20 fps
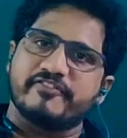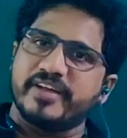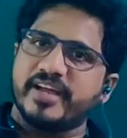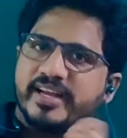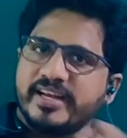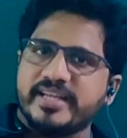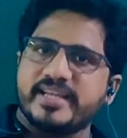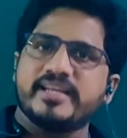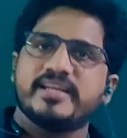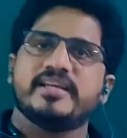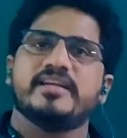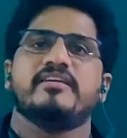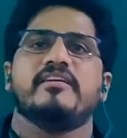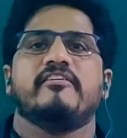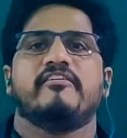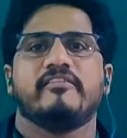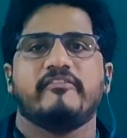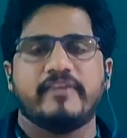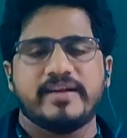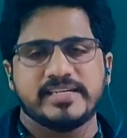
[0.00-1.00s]
a very
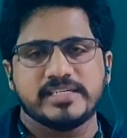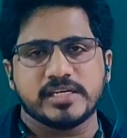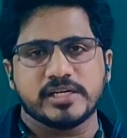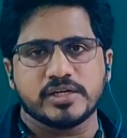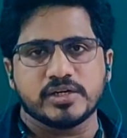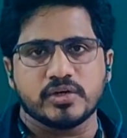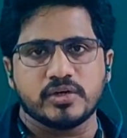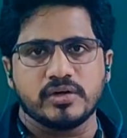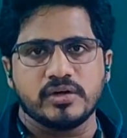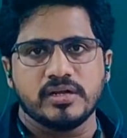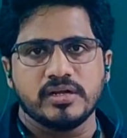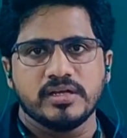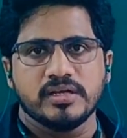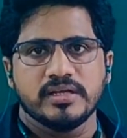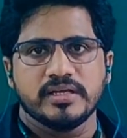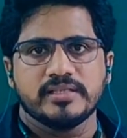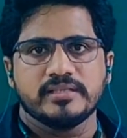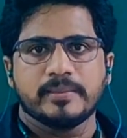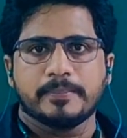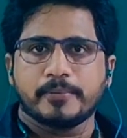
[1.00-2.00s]
vital role
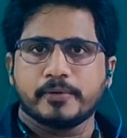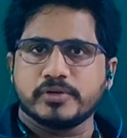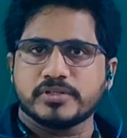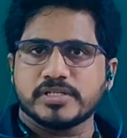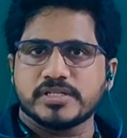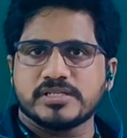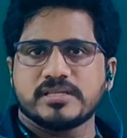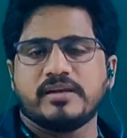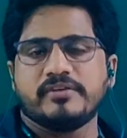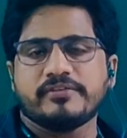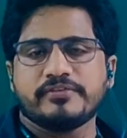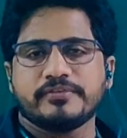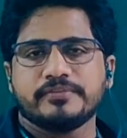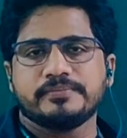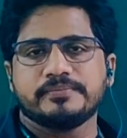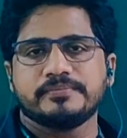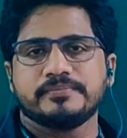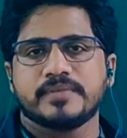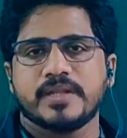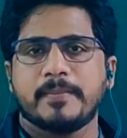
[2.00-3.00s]
in the process
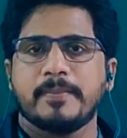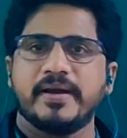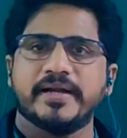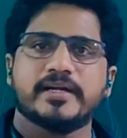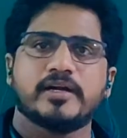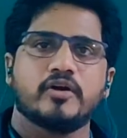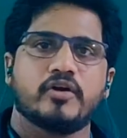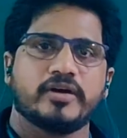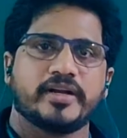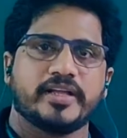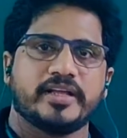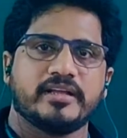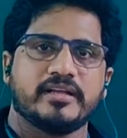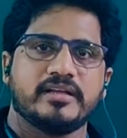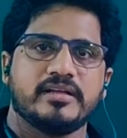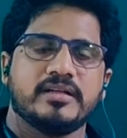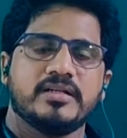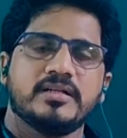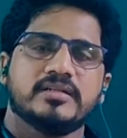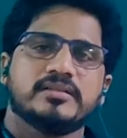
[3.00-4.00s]
of blood
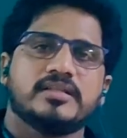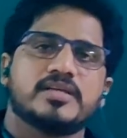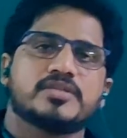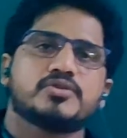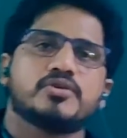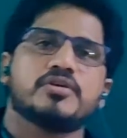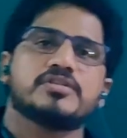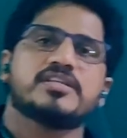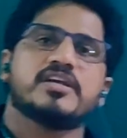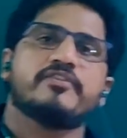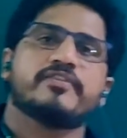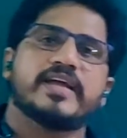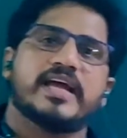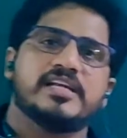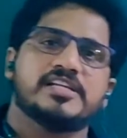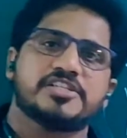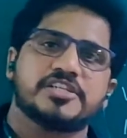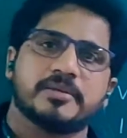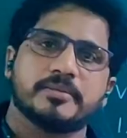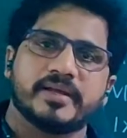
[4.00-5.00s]
clotting. The source of
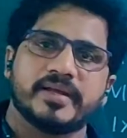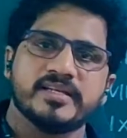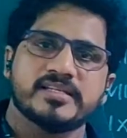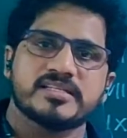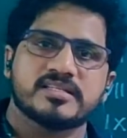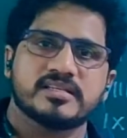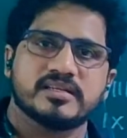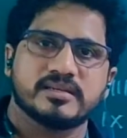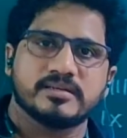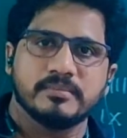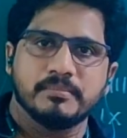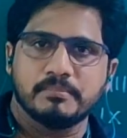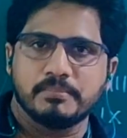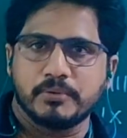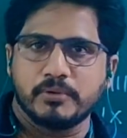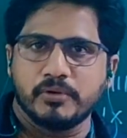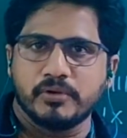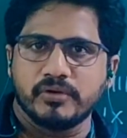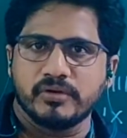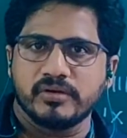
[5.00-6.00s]
calcium is
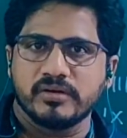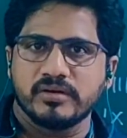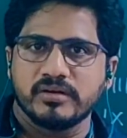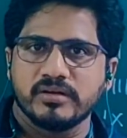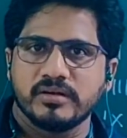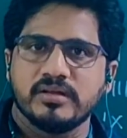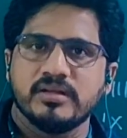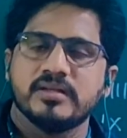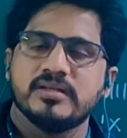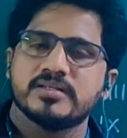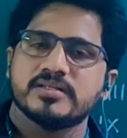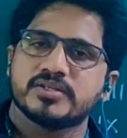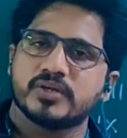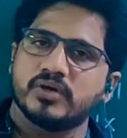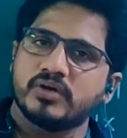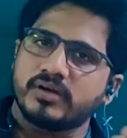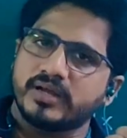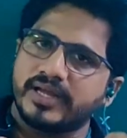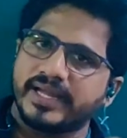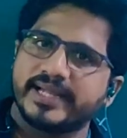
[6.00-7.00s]
bone.
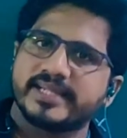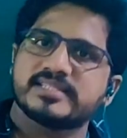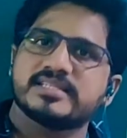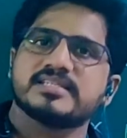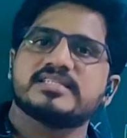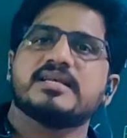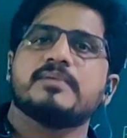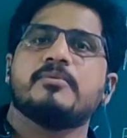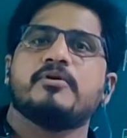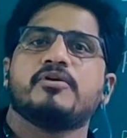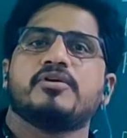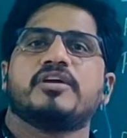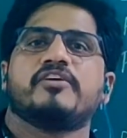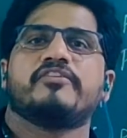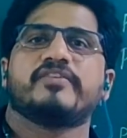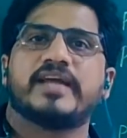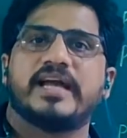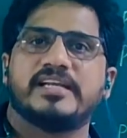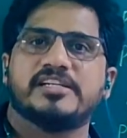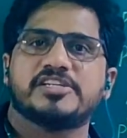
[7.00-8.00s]
So excess amount
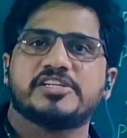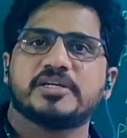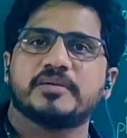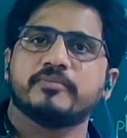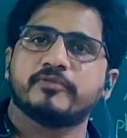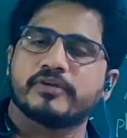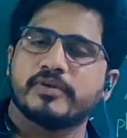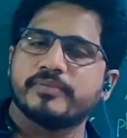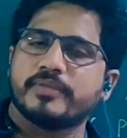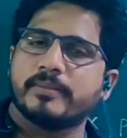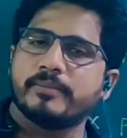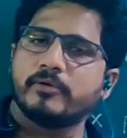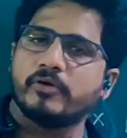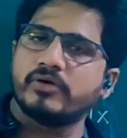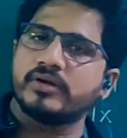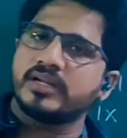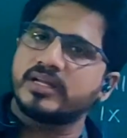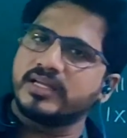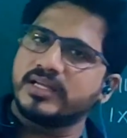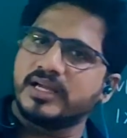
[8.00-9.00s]
of calcium from the
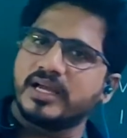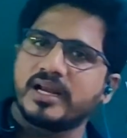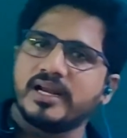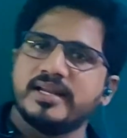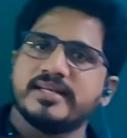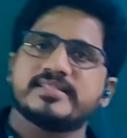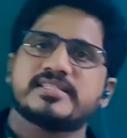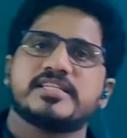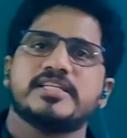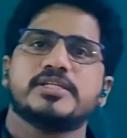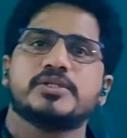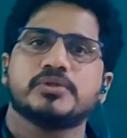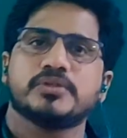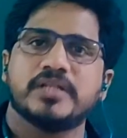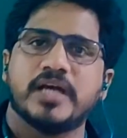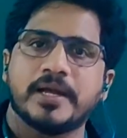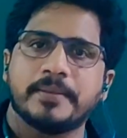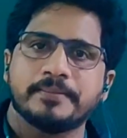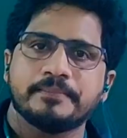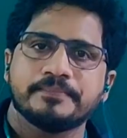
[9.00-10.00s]
bone released into
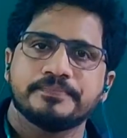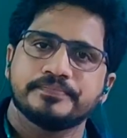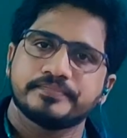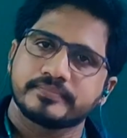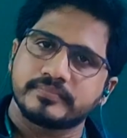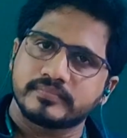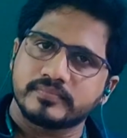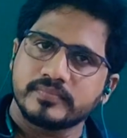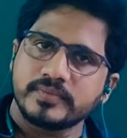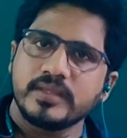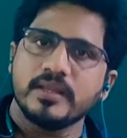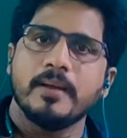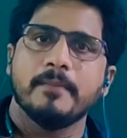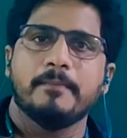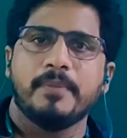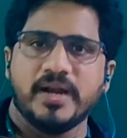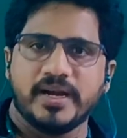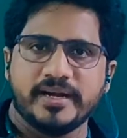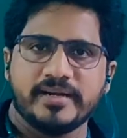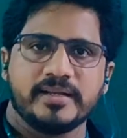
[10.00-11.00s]
the
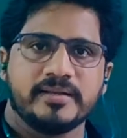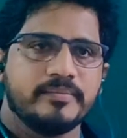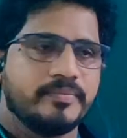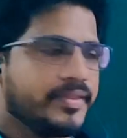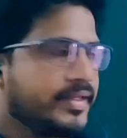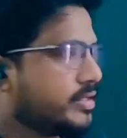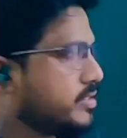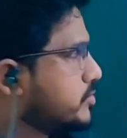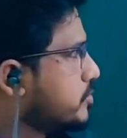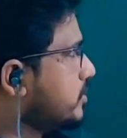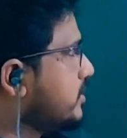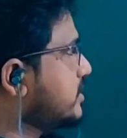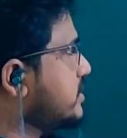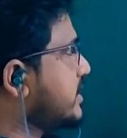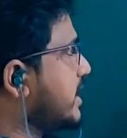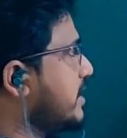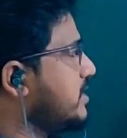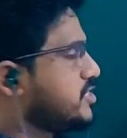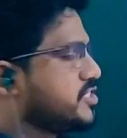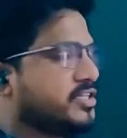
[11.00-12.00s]
blood. So
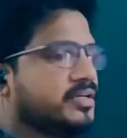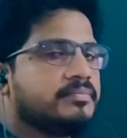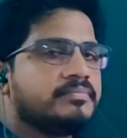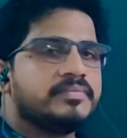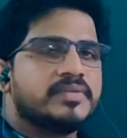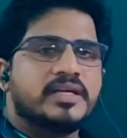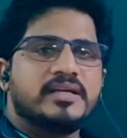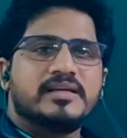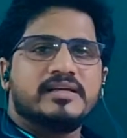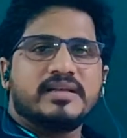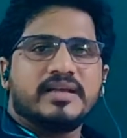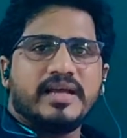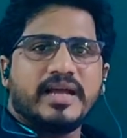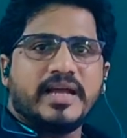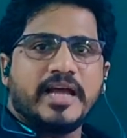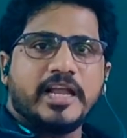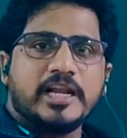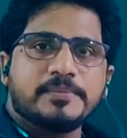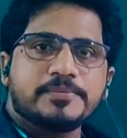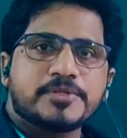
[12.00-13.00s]
this calcium
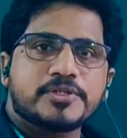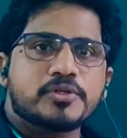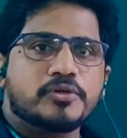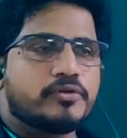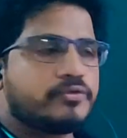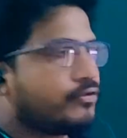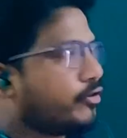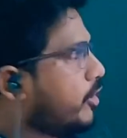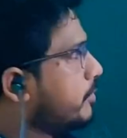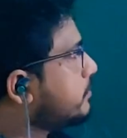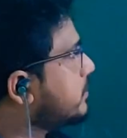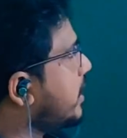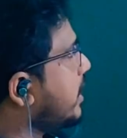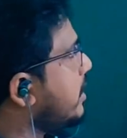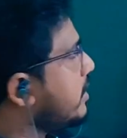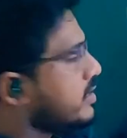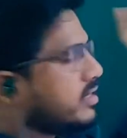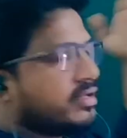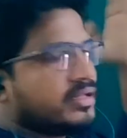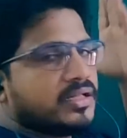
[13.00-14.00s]
helps to form
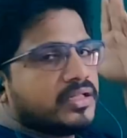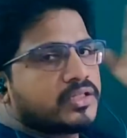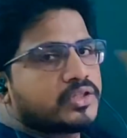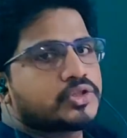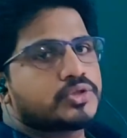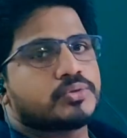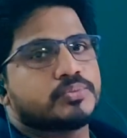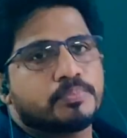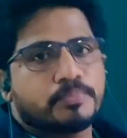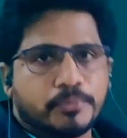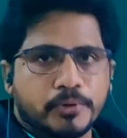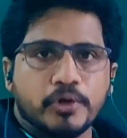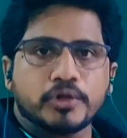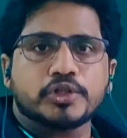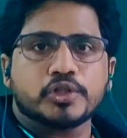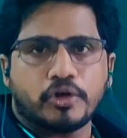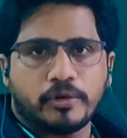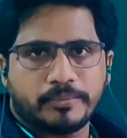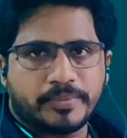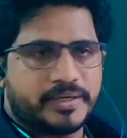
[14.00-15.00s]
the
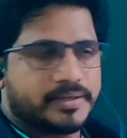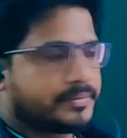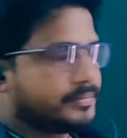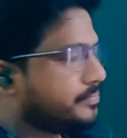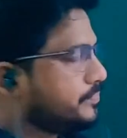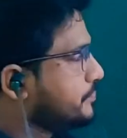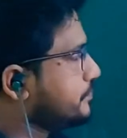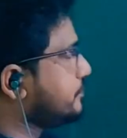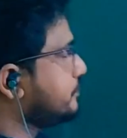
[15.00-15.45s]
prothrombin.